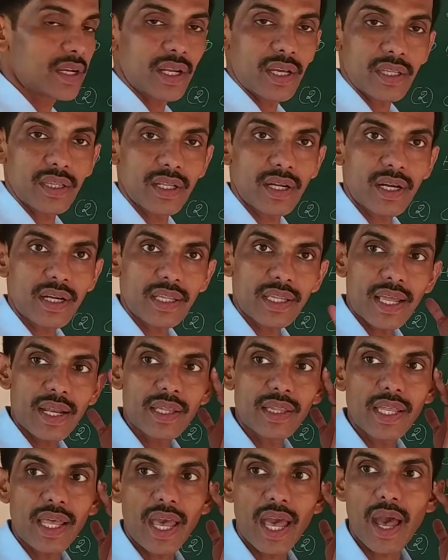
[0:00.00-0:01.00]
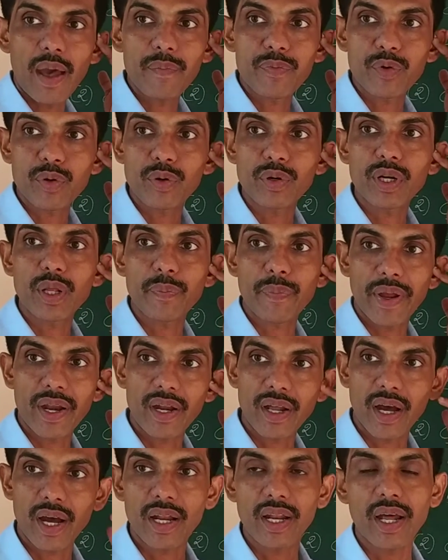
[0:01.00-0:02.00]
not, then they have to depend
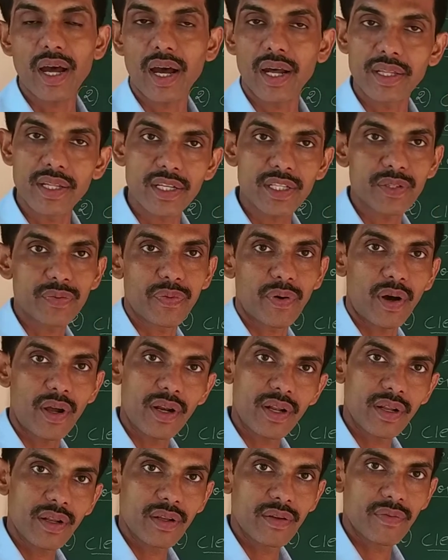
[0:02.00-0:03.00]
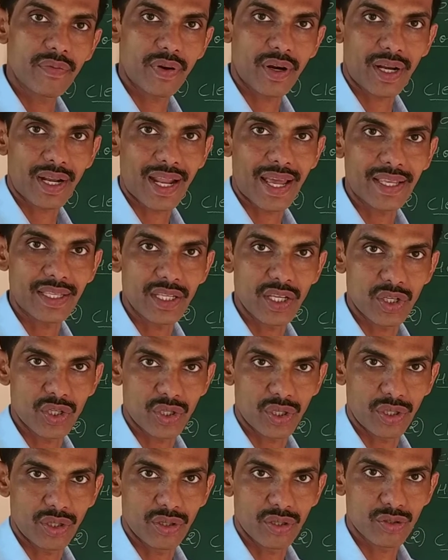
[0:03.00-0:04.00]
on others for fertilization.
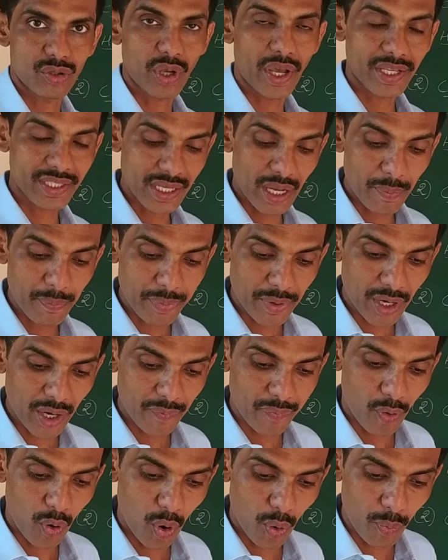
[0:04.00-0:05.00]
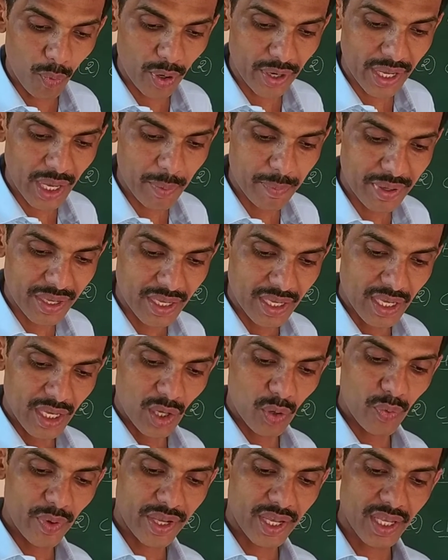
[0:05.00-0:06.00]
So example of homogamy,
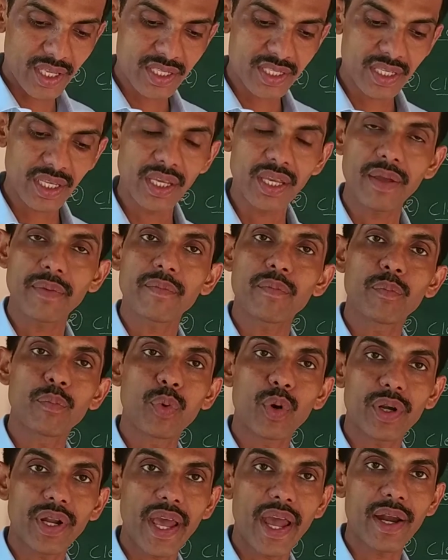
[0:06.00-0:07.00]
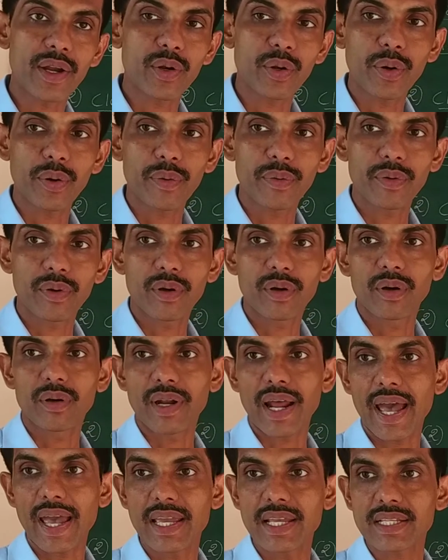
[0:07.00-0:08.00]
we can see potato,
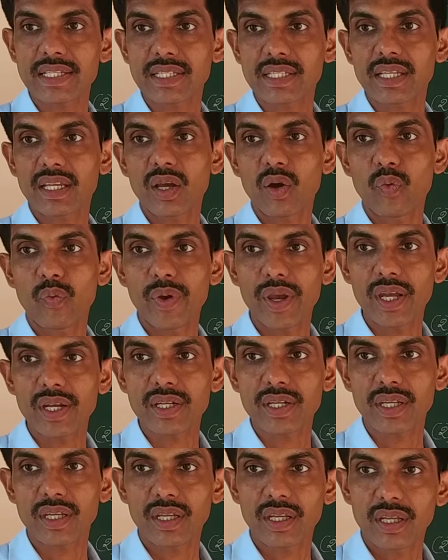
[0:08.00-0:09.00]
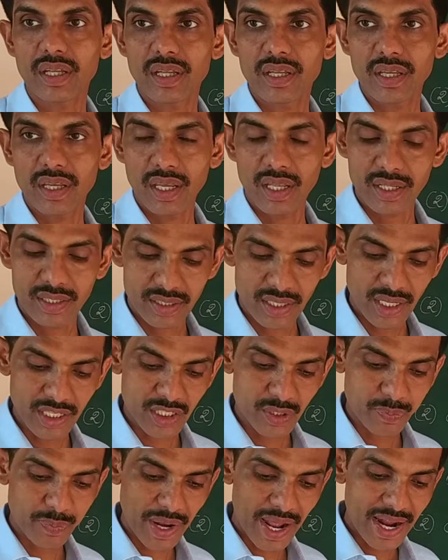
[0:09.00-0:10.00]
rice, wheat. In such
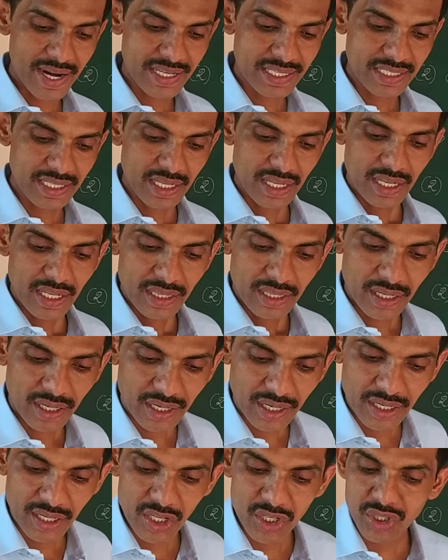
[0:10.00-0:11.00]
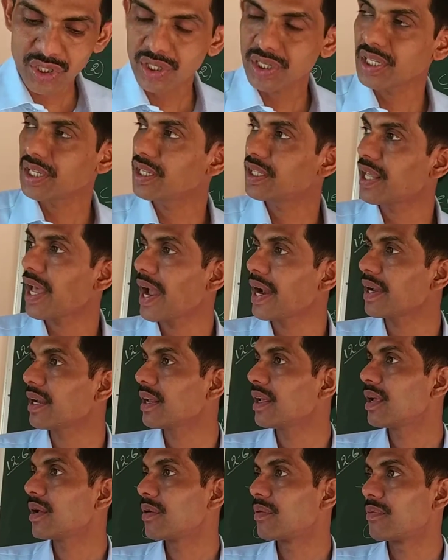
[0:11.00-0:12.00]
plants, the condition is that
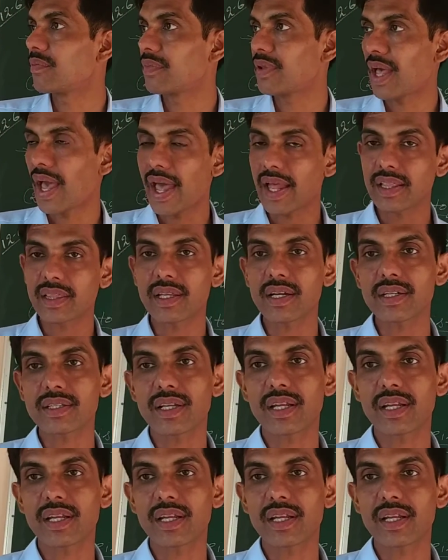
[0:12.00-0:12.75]
anthers and